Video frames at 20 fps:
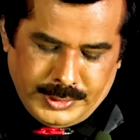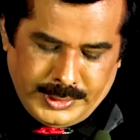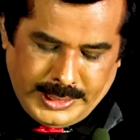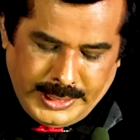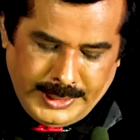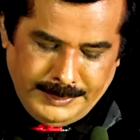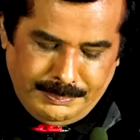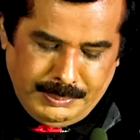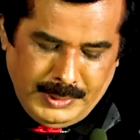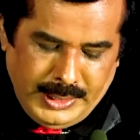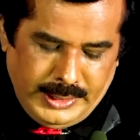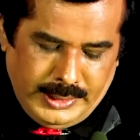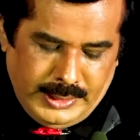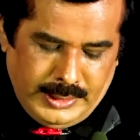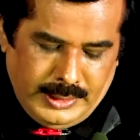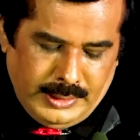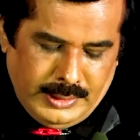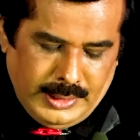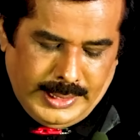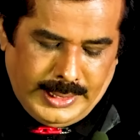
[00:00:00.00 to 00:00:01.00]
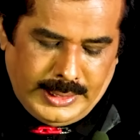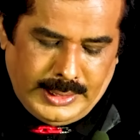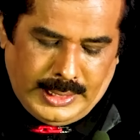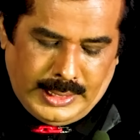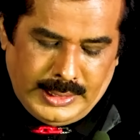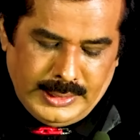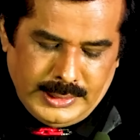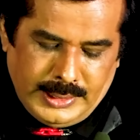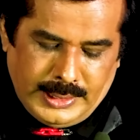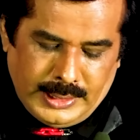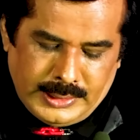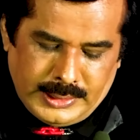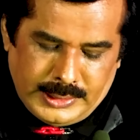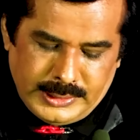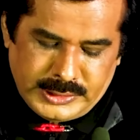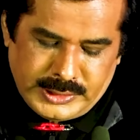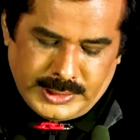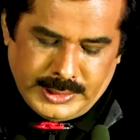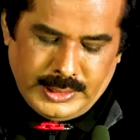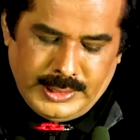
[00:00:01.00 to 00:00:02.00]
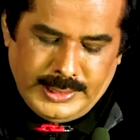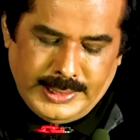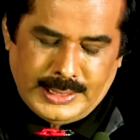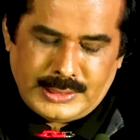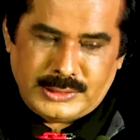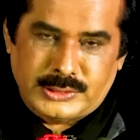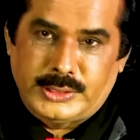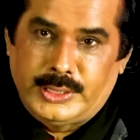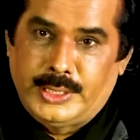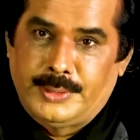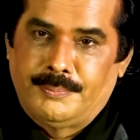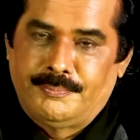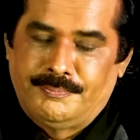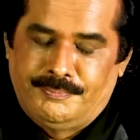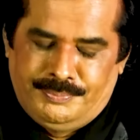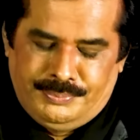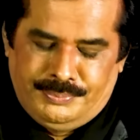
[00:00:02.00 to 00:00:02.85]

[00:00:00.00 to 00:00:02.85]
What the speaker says: deeply and unconditionally as them.